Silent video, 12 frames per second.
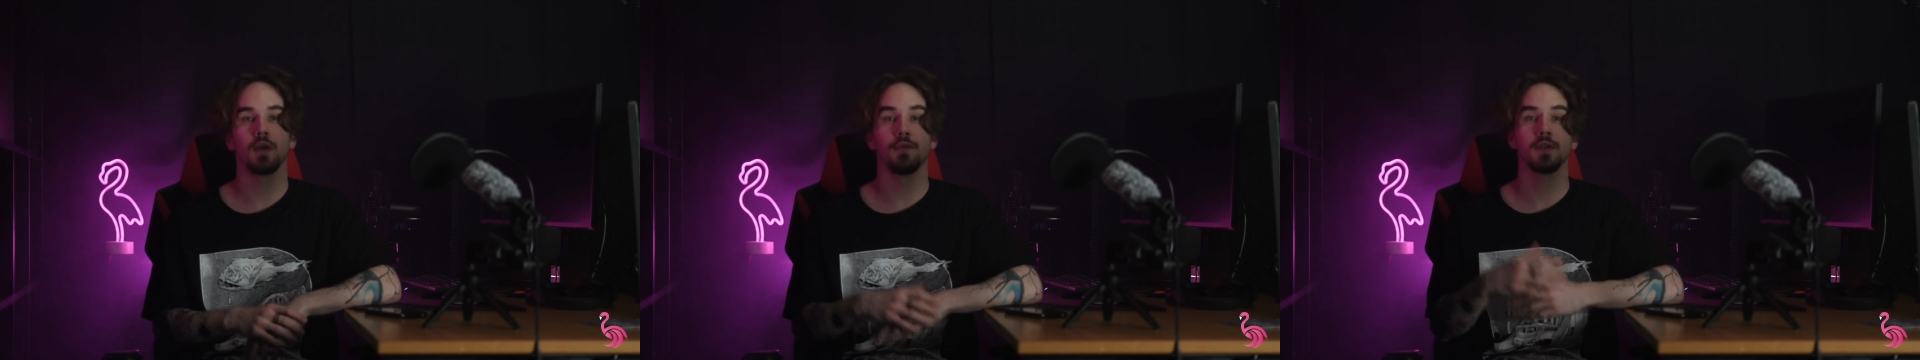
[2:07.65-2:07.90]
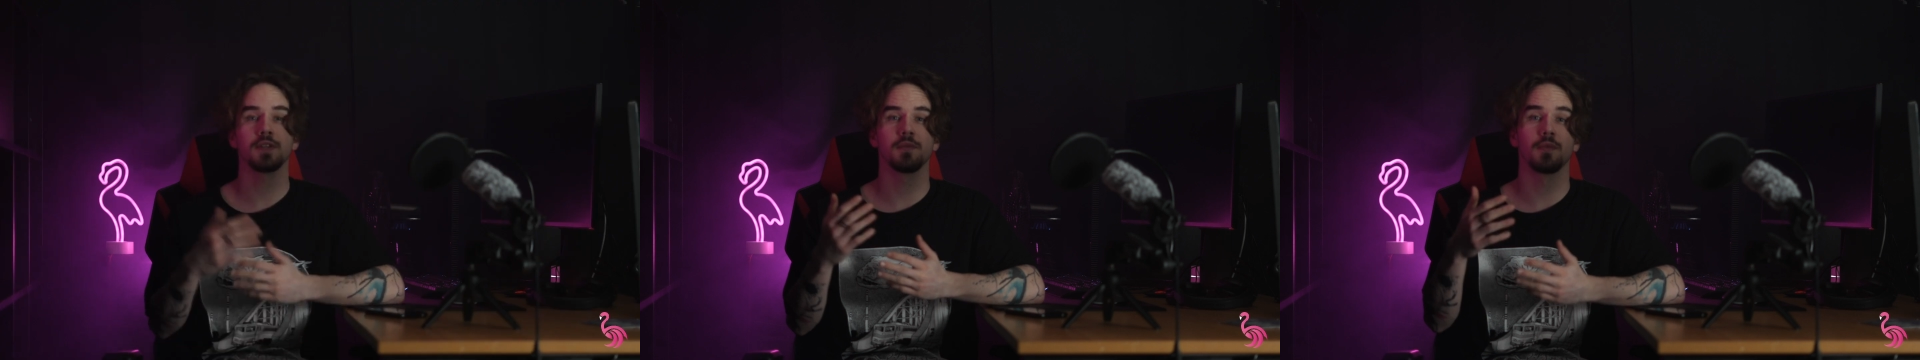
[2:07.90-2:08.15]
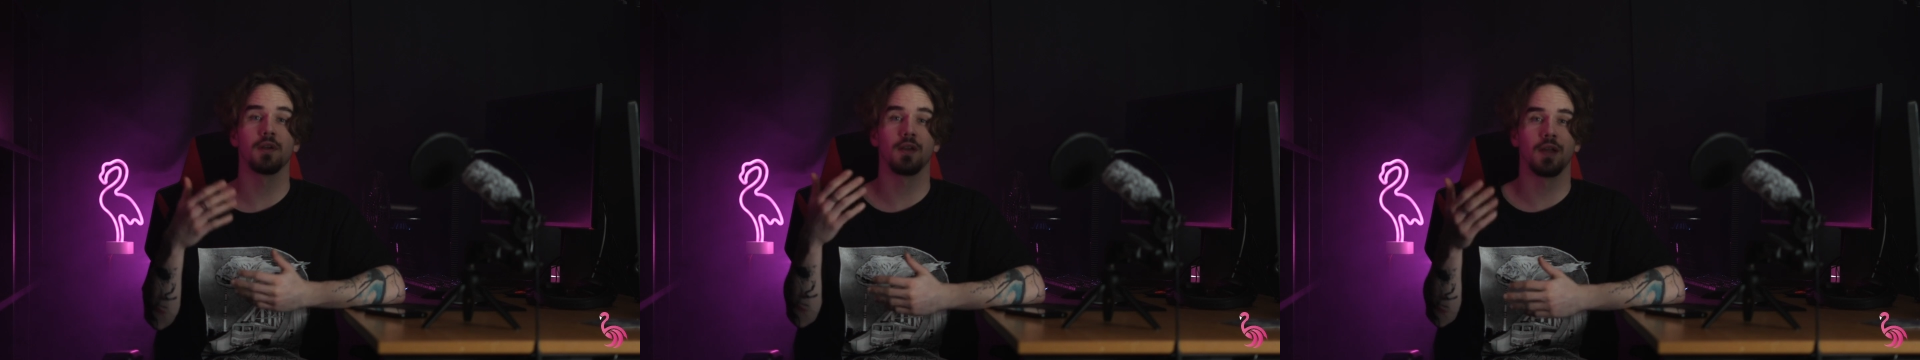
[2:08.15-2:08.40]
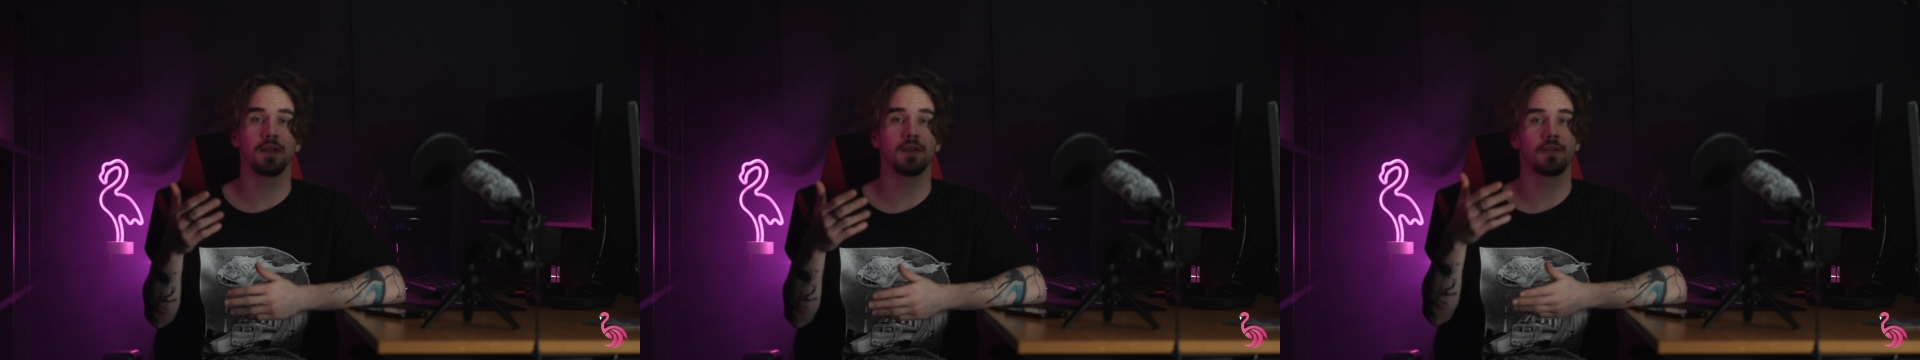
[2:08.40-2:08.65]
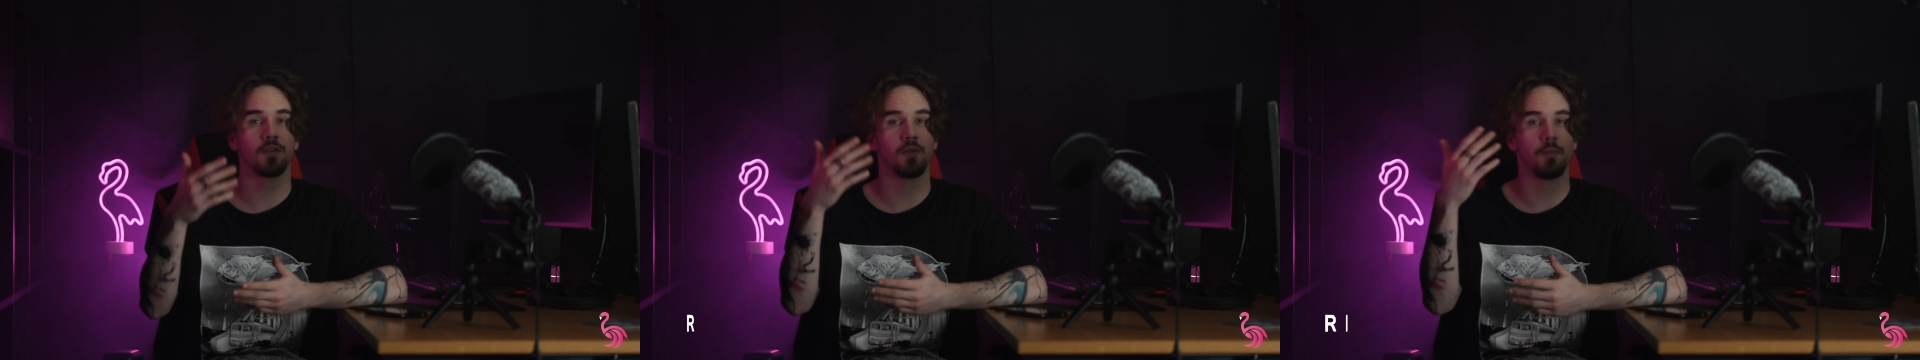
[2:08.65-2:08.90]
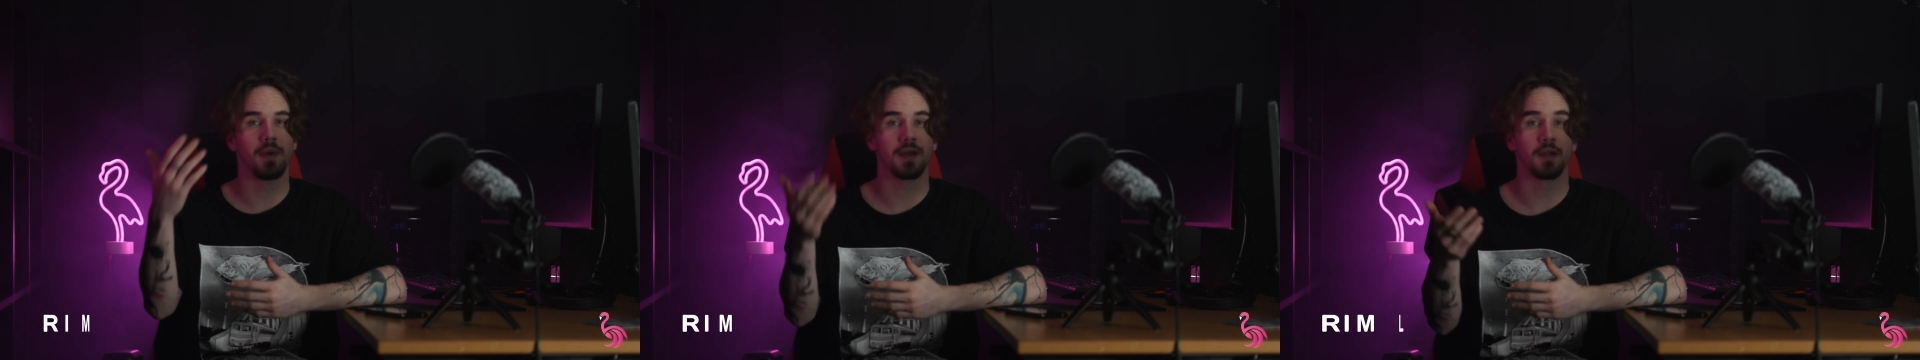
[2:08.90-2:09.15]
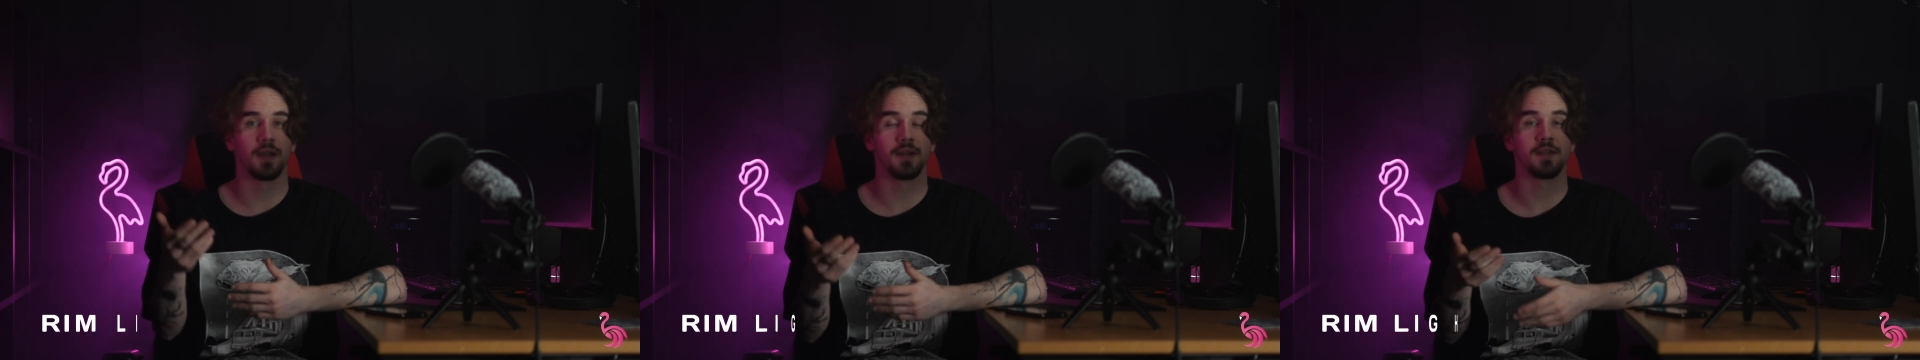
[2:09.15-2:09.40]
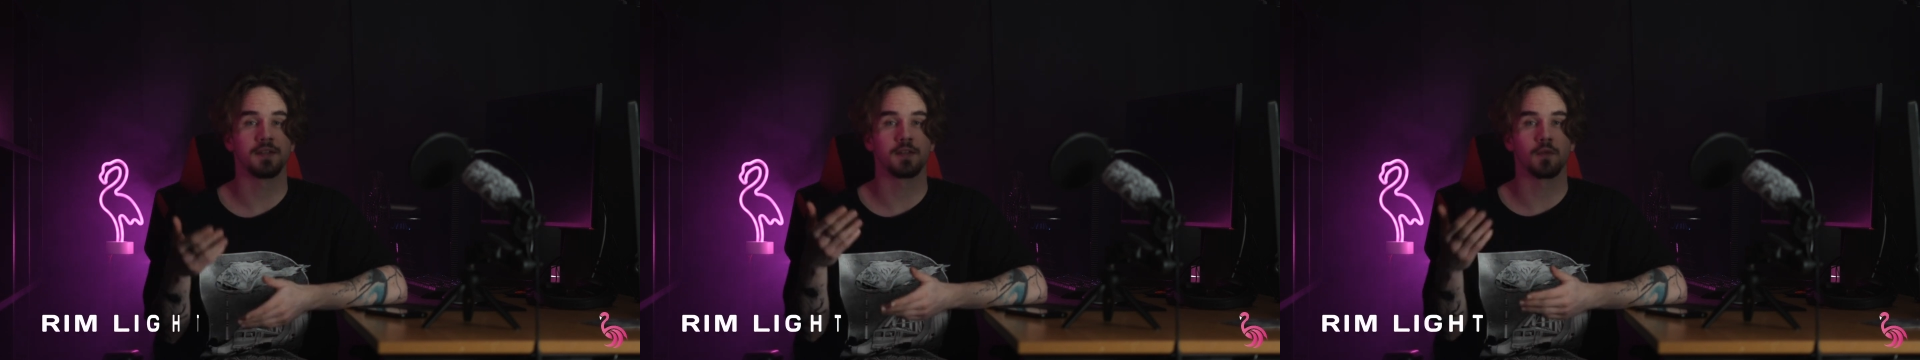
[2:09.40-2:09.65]
A very similar light to the
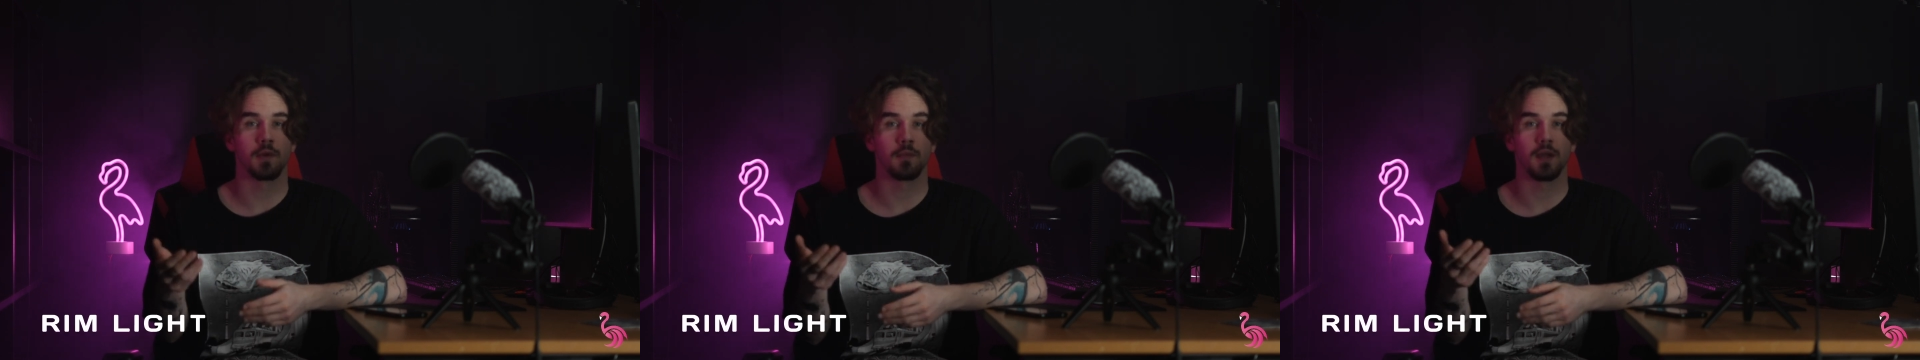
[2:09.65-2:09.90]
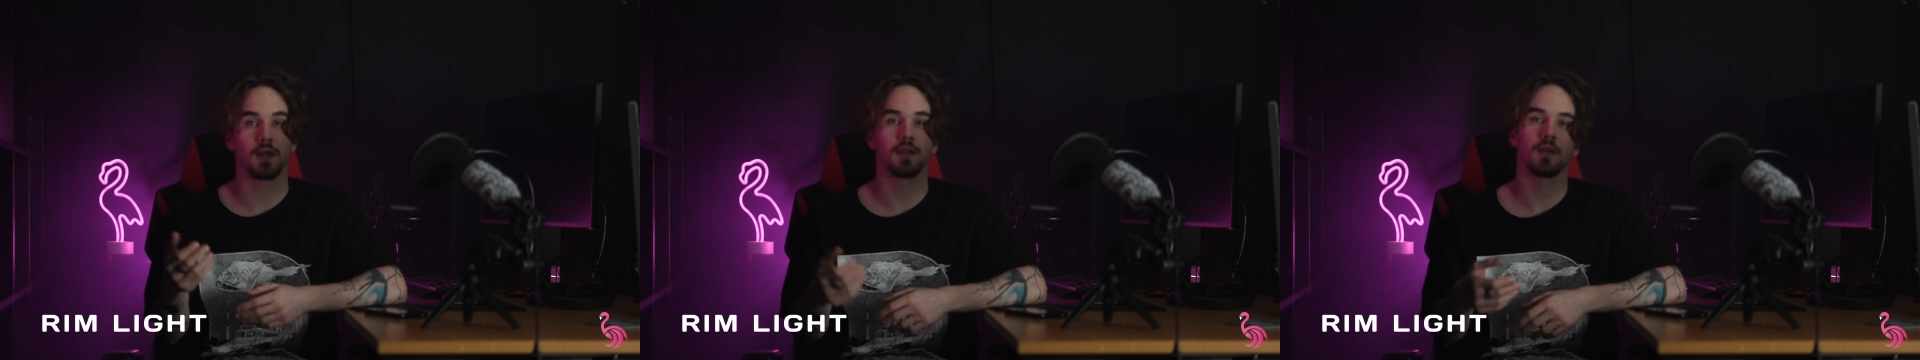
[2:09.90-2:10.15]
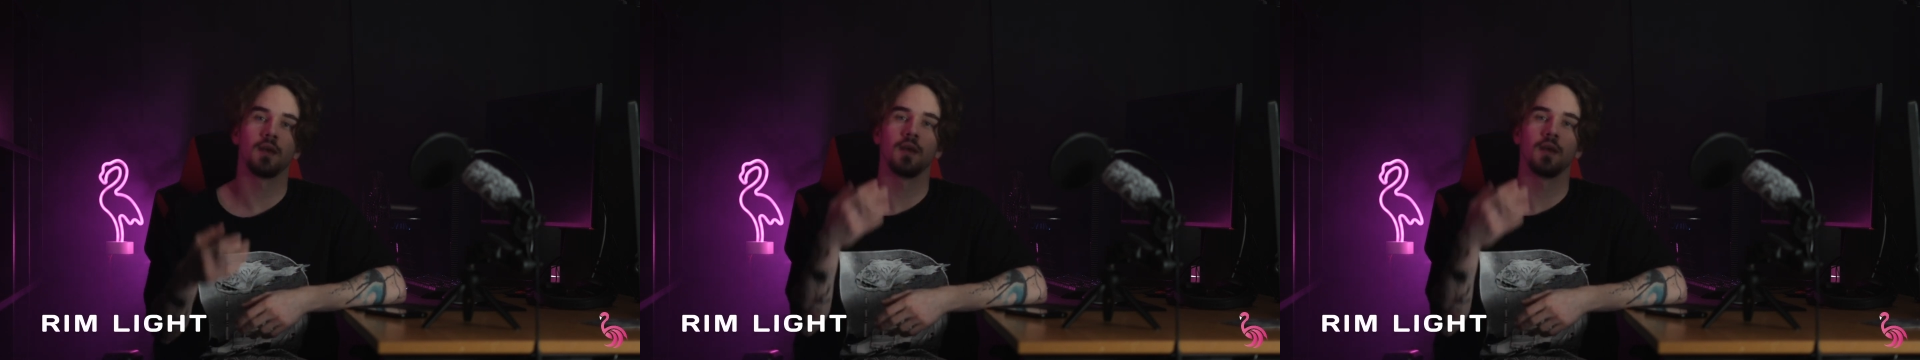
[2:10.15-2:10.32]
backlight is a rim light.